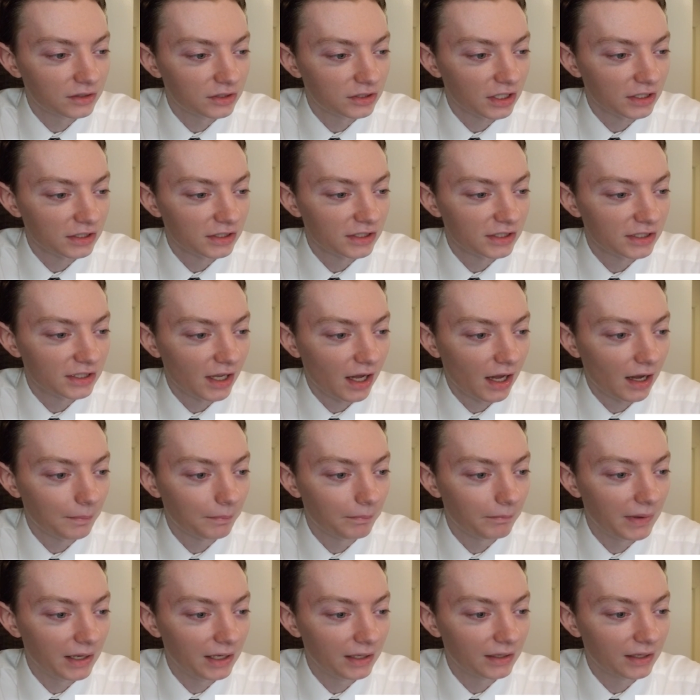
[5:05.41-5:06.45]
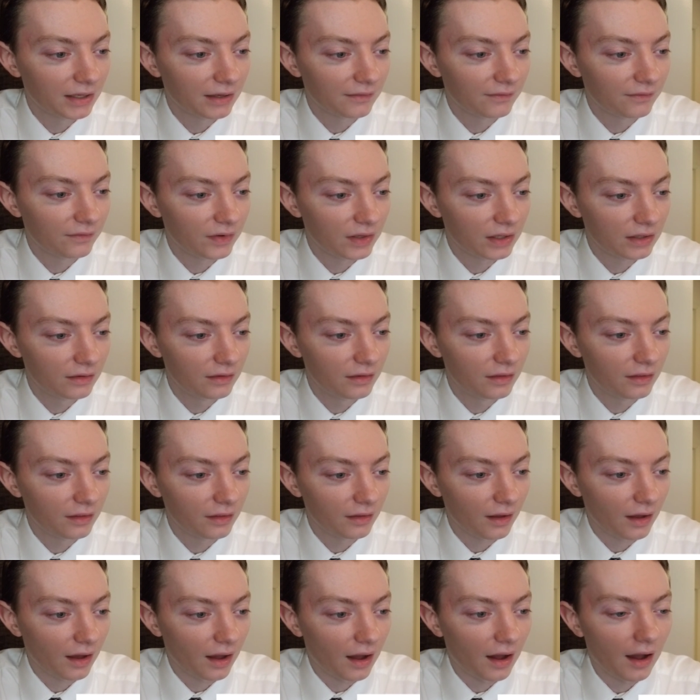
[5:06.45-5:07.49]
Just stop making vids.
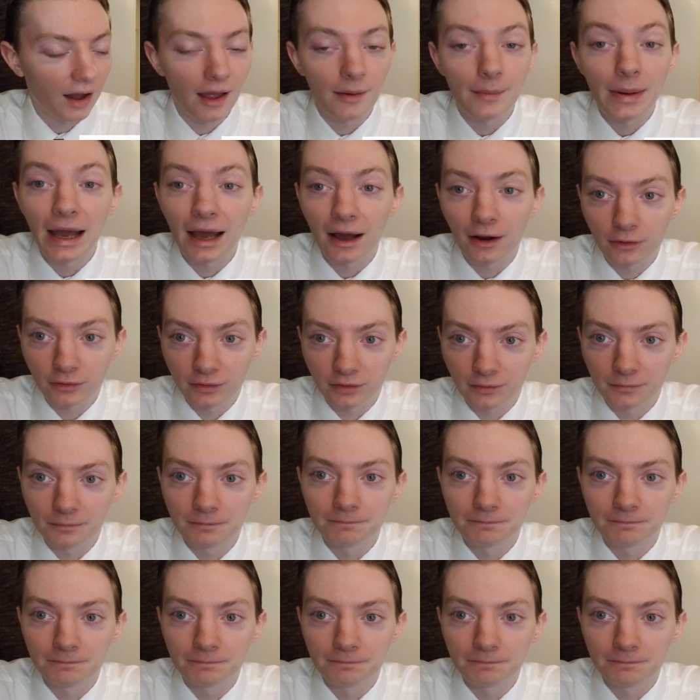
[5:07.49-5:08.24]
I'm out.